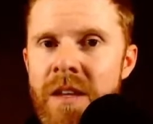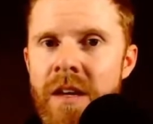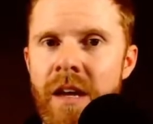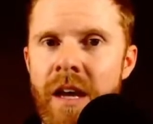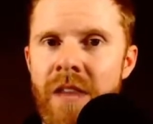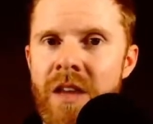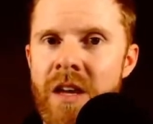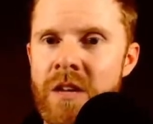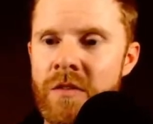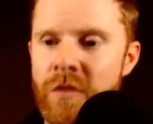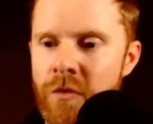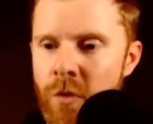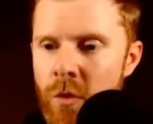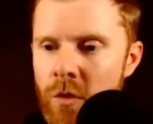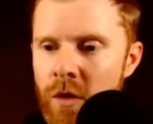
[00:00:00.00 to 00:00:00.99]
And then you've,
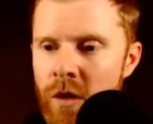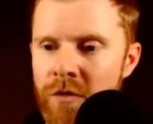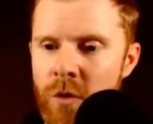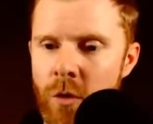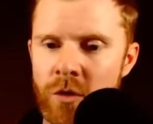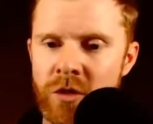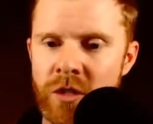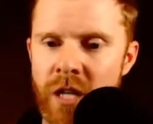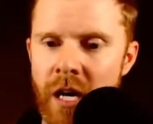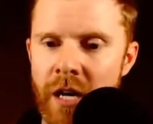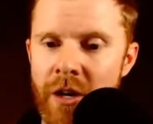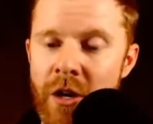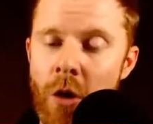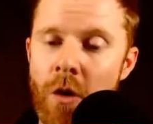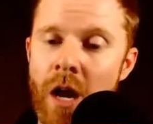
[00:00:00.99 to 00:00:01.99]
of course, got
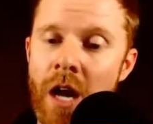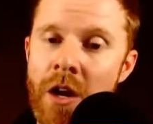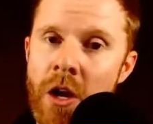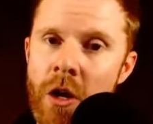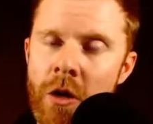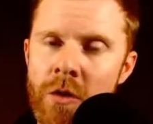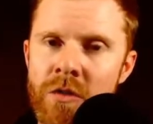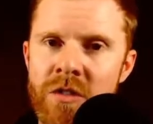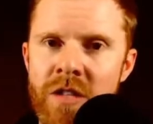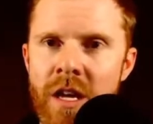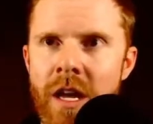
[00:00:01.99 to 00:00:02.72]
known unknowns,